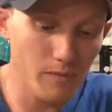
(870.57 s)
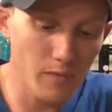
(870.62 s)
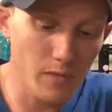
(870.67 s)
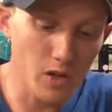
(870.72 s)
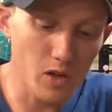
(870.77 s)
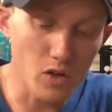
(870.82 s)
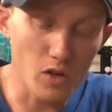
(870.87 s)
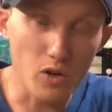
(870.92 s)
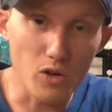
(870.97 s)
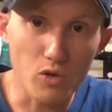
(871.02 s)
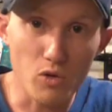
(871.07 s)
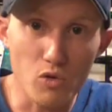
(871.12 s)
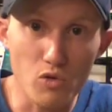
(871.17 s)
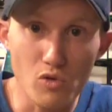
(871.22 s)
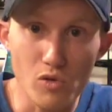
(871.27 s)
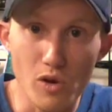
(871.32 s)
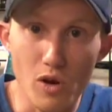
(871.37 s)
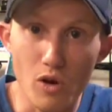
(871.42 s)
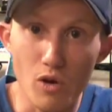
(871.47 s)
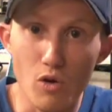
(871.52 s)
You know,
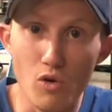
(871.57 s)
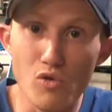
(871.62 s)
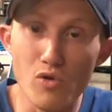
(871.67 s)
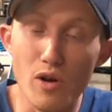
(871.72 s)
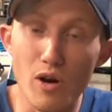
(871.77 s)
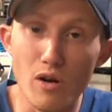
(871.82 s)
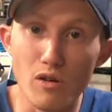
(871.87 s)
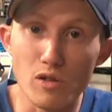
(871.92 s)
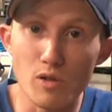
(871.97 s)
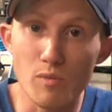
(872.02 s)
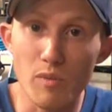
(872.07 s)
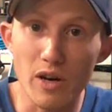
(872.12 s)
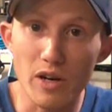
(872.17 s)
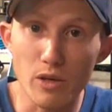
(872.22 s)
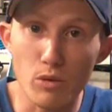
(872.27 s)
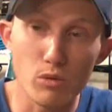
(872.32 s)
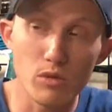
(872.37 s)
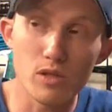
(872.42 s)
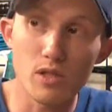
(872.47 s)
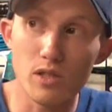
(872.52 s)
who knows? But
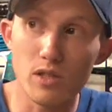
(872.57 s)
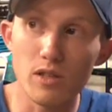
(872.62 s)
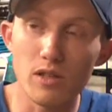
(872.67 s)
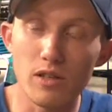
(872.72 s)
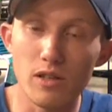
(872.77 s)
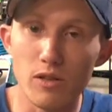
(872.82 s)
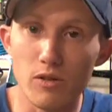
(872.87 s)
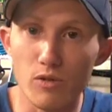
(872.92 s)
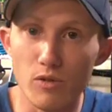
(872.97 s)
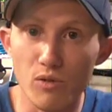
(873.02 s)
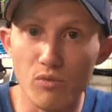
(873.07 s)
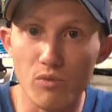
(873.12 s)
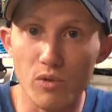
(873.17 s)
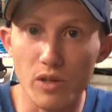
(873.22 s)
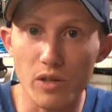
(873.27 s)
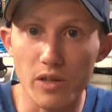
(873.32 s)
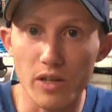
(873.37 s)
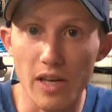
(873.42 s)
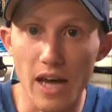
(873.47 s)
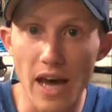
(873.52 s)
it was, you know,
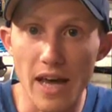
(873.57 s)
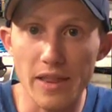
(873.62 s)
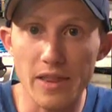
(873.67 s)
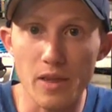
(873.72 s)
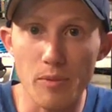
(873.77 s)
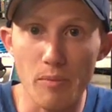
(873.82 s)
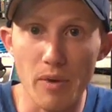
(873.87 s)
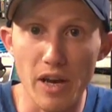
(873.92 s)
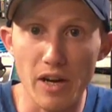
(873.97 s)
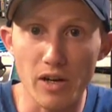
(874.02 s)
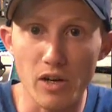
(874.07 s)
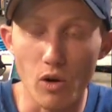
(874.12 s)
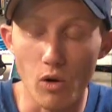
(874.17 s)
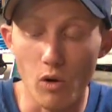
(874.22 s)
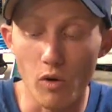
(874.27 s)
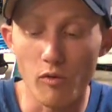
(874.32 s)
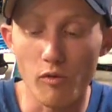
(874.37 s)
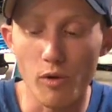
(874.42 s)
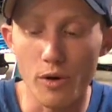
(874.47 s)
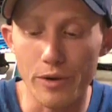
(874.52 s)
really at the
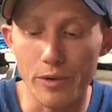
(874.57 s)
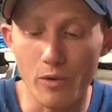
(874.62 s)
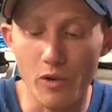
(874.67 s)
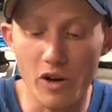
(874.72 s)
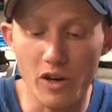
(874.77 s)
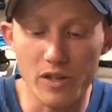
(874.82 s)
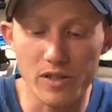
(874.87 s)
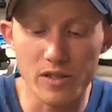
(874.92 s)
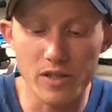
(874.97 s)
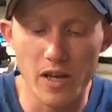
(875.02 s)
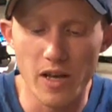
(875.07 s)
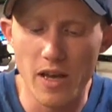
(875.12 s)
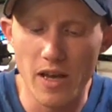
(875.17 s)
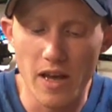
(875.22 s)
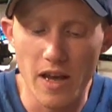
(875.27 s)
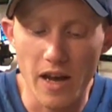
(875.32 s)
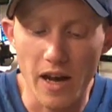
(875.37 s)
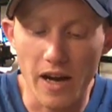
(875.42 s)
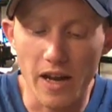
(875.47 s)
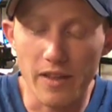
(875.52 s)
pinnacle of what it was.
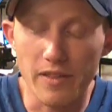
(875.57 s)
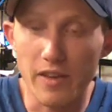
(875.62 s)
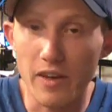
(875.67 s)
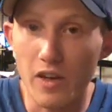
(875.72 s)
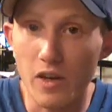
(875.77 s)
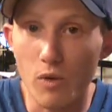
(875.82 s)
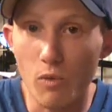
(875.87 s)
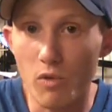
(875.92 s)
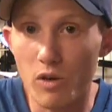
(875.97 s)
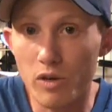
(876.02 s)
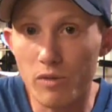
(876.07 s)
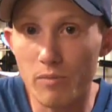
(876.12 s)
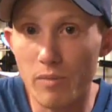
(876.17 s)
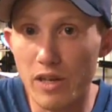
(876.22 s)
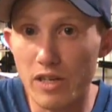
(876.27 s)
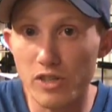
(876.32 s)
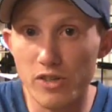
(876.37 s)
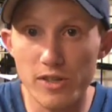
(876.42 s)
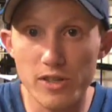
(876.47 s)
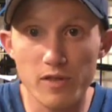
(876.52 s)
And I think it would have
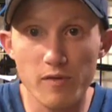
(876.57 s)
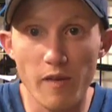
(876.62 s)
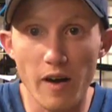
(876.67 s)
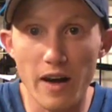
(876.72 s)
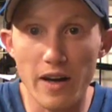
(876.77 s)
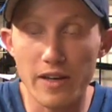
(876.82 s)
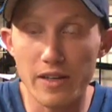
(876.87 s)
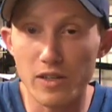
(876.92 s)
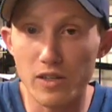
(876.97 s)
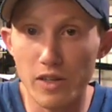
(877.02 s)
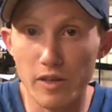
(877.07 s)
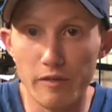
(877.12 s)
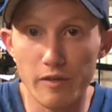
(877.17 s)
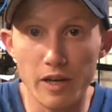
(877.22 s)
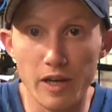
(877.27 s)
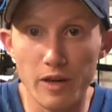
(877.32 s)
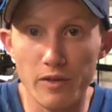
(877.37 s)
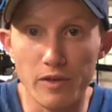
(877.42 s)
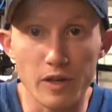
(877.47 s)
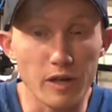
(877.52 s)
been just fine living
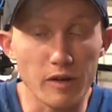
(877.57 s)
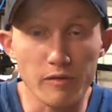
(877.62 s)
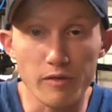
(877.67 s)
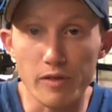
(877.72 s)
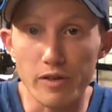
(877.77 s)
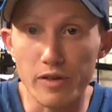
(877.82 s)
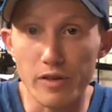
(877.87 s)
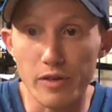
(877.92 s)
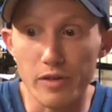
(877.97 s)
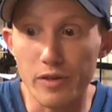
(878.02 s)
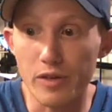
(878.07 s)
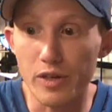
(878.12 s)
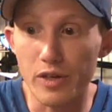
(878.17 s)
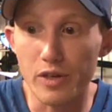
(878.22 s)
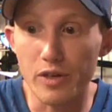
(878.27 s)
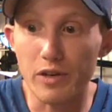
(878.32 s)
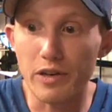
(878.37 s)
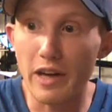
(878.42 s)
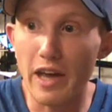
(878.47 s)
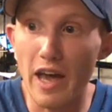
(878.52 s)
out there for another
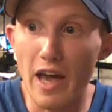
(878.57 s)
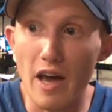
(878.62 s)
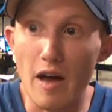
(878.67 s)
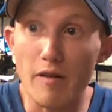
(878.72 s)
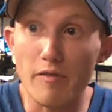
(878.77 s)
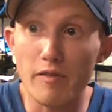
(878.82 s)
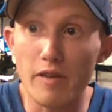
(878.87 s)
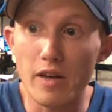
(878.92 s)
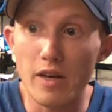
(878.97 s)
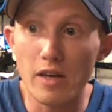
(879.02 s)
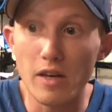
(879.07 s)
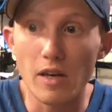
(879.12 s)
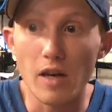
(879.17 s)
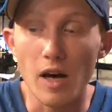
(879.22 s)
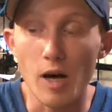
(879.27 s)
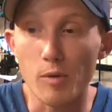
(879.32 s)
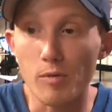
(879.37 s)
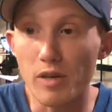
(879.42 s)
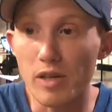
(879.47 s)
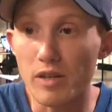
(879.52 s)
year and a half.
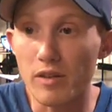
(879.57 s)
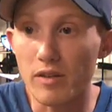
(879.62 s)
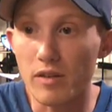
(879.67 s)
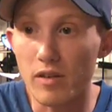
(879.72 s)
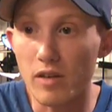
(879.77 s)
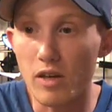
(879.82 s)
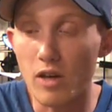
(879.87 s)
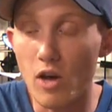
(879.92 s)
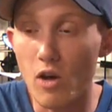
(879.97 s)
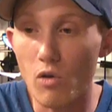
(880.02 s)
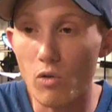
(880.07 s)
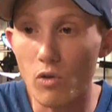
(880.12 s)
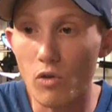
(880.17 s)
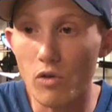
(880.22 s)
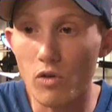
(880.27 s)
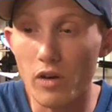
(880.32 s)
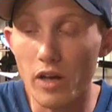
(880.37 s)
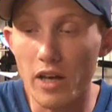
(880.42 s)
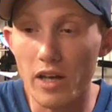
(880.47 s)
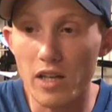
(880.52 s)
I mean, you know,
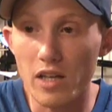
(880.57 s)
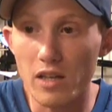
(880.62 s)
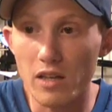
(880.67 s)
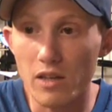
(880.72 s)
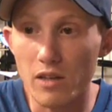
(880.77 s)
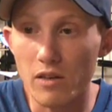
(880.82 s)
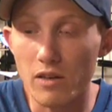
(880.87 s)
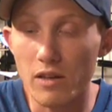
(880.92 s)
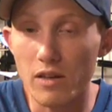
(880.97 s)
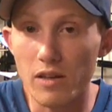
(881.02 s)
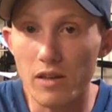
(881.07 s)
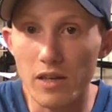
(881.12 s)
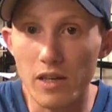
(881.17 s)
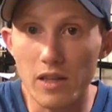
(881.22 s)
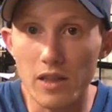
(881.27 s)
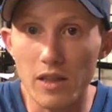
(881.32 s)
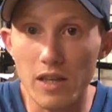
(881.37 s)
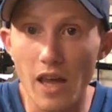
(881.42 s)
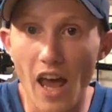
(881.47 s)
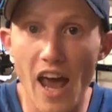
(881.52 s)
look at
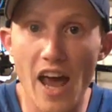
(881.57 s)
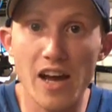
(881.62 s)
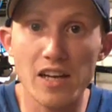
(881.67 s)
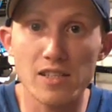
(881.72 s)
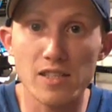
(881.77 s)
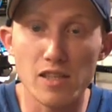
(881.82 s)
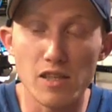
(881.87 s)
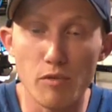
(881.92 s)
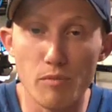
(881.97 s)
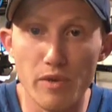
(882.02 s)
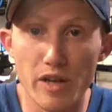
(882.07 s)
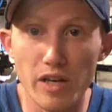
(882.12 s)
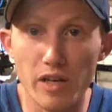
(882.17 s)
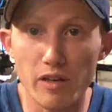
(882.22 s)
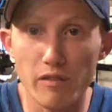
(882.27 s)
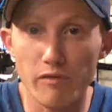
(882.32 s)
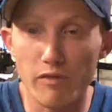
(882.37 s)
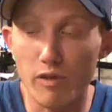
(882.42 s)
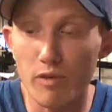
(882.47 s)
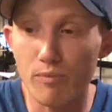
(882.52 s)
like the Axe and the
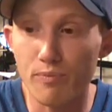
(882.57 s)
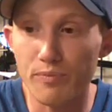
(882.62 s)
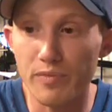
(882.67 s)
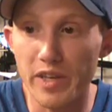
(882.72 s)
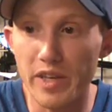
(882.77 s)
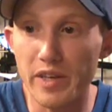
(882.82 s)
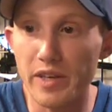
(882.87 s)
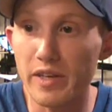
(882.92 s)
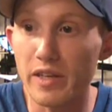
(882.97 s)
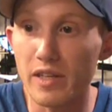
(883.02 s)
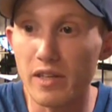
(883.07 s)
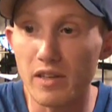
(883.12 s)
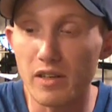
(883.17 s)
Mini from Key.